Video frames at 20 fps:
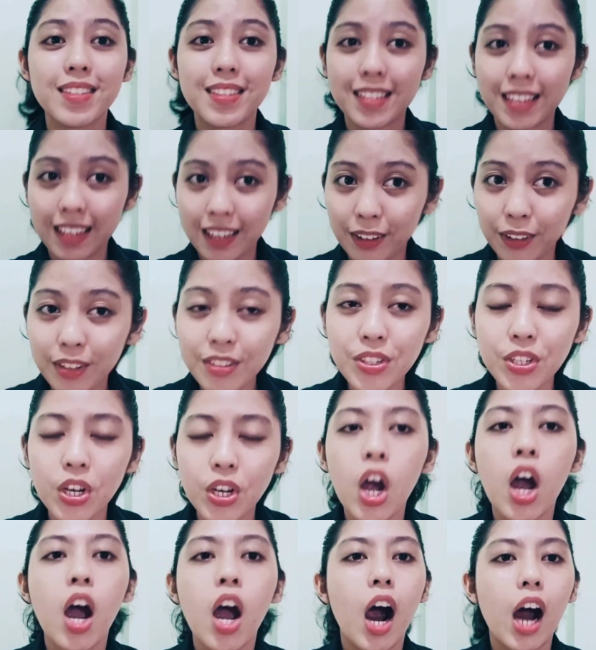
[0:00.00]
skills
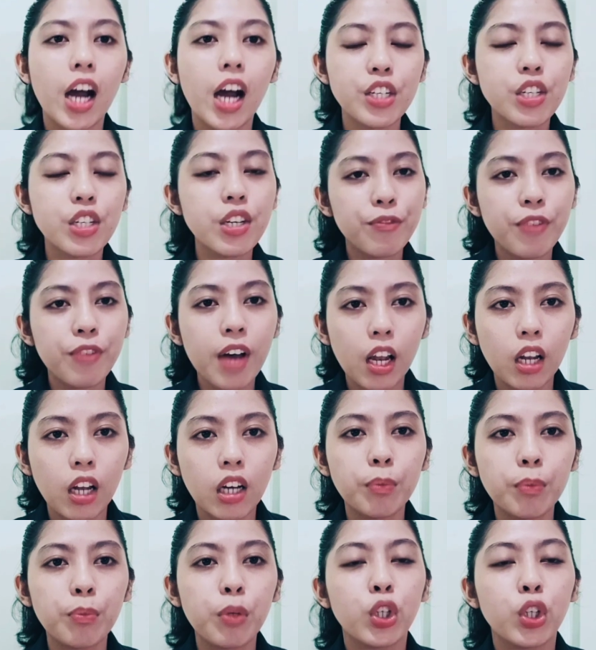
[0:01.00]
are
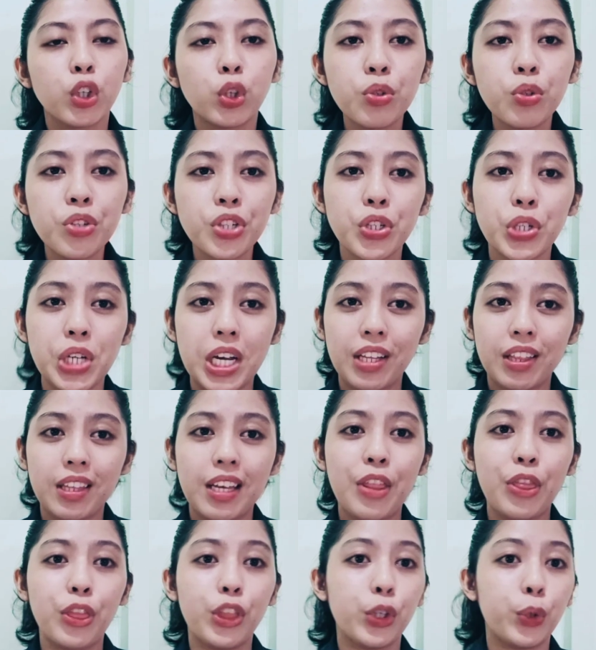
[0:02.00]
developed to
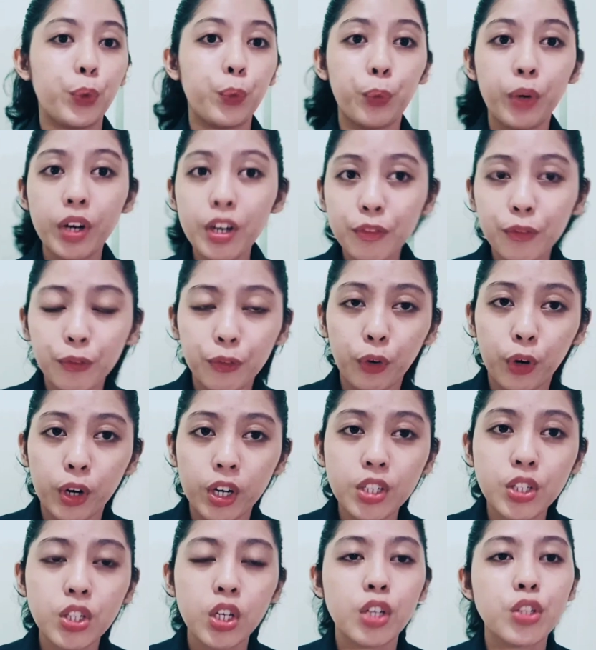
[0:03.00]
strengthen their
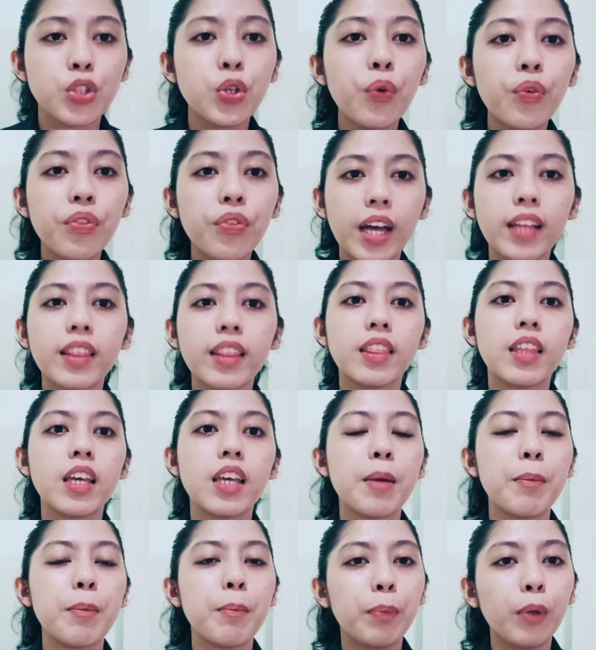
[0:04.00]
workforce so that
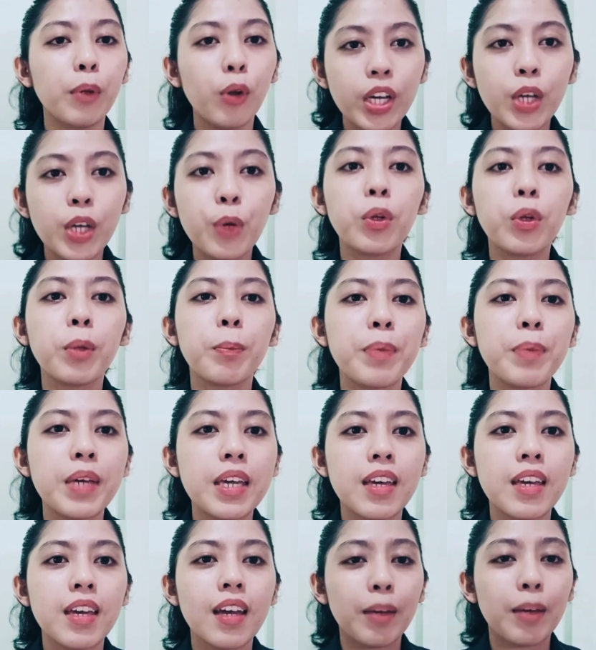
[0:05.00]
the employee will
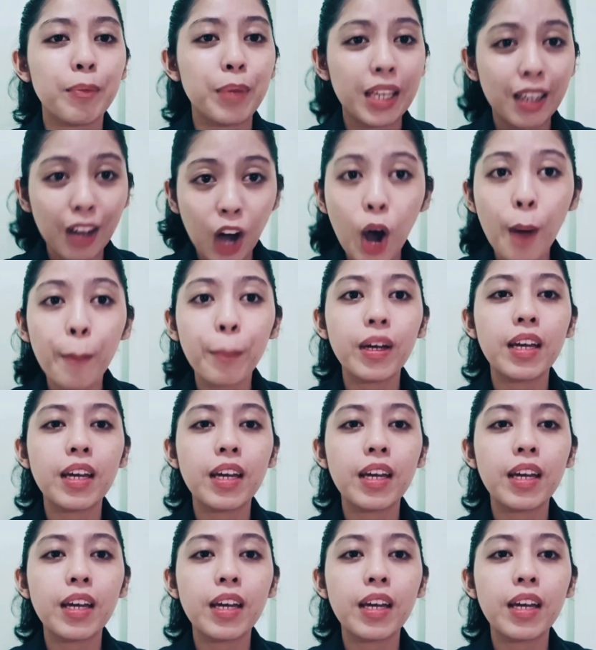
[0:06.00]
become